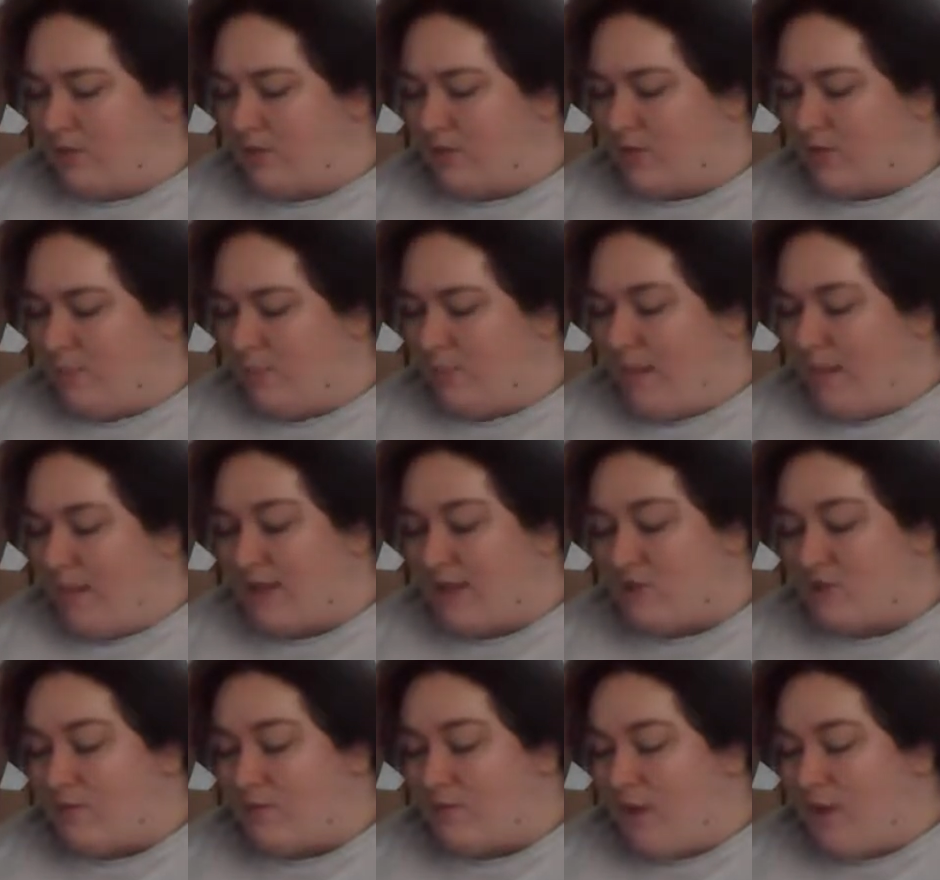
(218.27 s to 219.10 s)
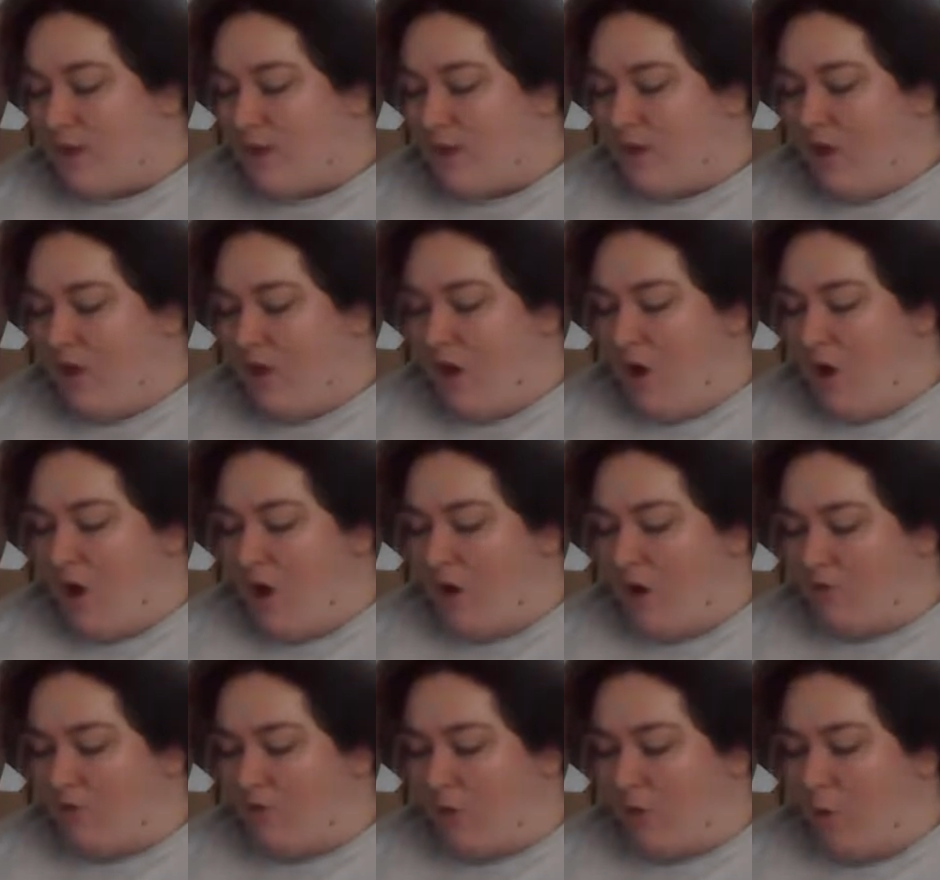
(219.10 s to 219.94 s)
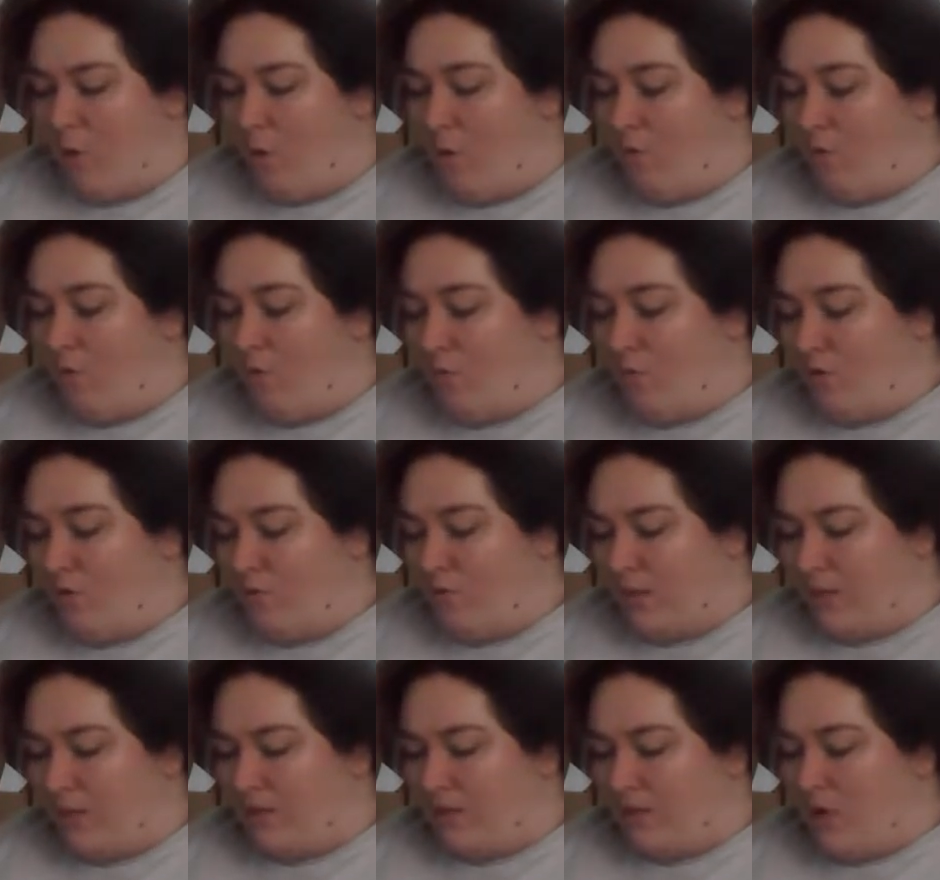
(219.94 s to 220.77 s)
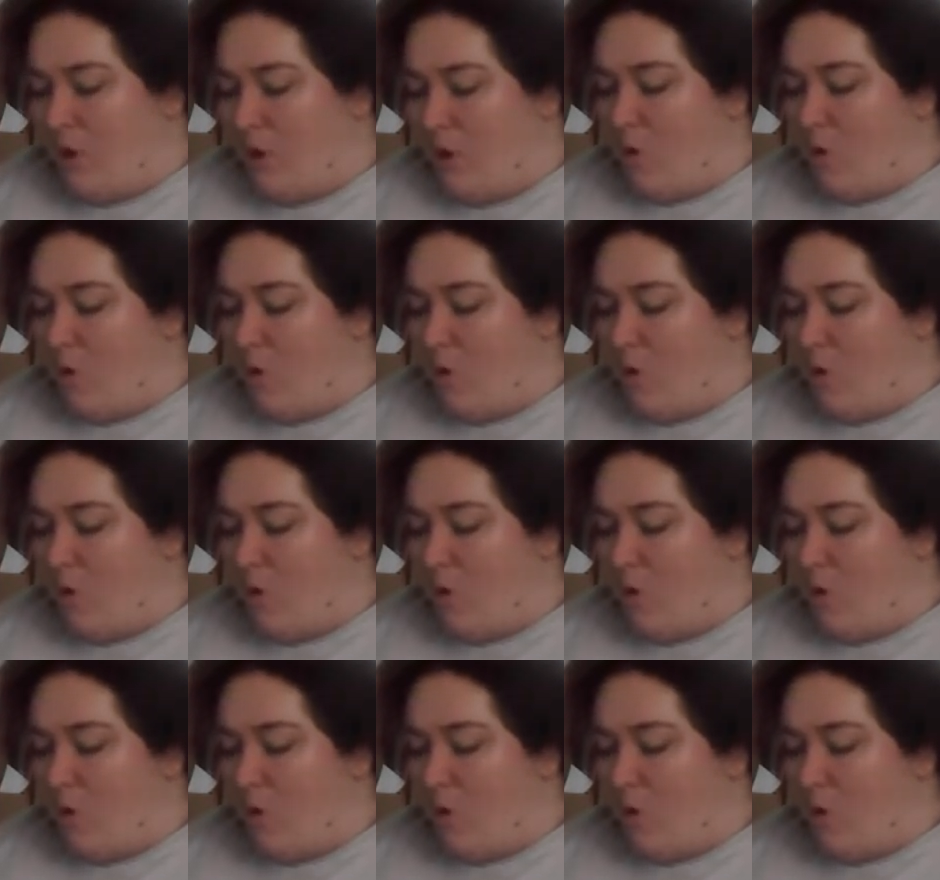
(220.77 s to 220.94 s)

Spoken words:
the mastermind of the whole movement,